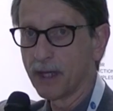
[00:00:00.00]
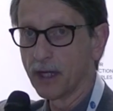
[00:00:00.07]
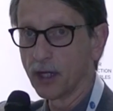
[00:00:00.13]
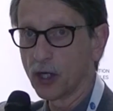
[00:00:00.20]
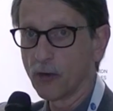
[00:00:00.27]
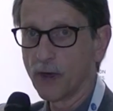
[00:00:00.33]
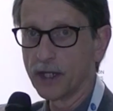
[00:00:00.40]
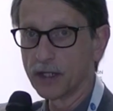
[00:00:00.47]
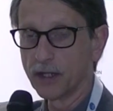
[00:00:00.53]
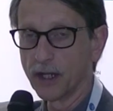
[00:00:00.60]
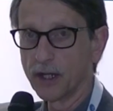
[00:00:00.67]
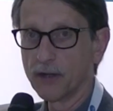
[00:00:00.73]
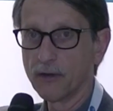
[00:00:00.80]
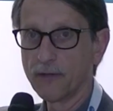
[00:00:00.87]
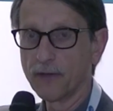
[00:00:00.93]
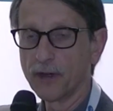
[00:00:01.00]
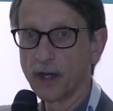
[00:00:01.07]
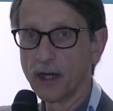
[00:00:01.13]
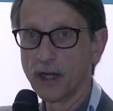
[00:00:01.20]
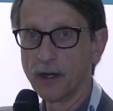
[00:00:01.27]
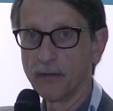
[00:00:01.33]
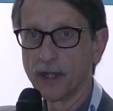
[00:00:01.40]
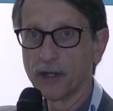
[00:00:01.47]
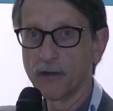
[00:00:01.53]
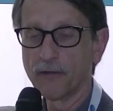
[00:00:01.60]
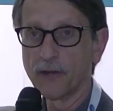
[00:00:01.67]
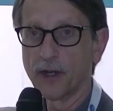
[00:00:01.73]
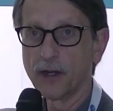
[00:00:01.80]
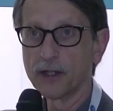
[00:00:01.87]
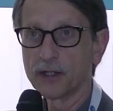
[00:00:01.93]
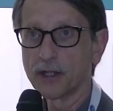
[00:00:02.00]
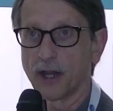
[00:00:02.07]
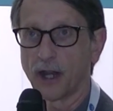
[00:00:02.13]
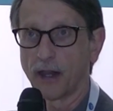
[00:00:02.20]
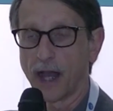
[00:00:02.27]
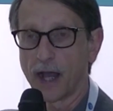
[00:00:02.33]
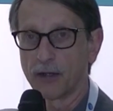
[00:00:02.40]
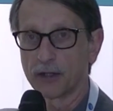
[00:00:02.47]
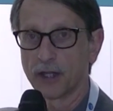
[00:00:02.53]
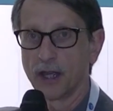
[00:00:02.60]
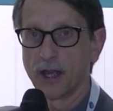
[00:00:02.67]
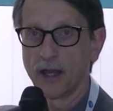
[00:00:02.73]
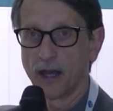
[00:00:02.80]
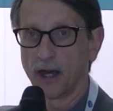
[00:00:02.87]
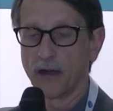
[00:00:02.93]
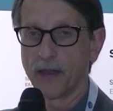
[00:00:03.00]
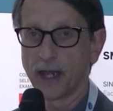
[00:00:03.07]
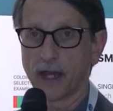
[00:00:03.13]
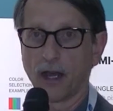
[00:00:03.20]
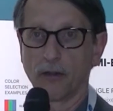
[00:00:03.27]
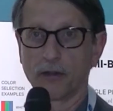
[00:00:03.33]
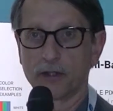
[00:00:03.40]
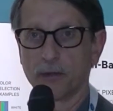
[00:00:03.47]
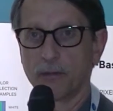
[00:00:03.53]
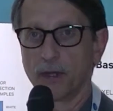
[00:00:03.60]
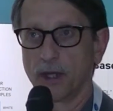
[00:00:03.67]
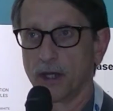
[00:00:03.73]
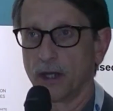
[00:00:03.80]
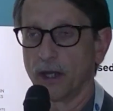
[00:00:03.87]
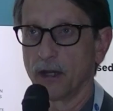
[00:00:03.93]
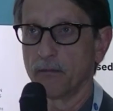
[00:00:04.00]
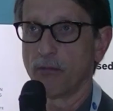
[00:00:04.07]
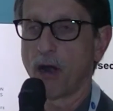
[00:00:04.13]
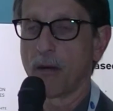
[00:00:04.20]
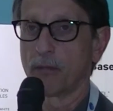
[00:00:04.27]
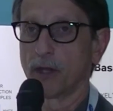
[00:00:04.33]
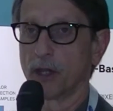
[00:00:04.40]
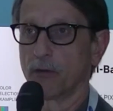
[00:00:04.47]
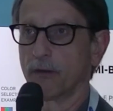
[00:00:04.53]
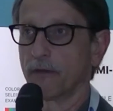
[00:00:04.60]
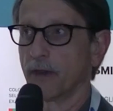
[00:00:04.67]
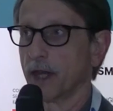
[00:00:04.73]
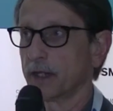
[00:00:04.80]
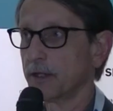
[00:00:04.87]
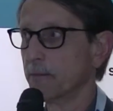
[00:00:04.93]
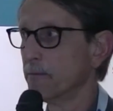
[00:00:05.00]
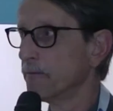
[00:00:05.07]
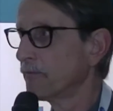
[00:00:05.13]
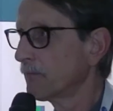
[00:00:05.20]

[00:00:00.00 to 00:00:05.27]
and it creates an interfe uh, interference that allows uh, that color to be uh, properly reflected.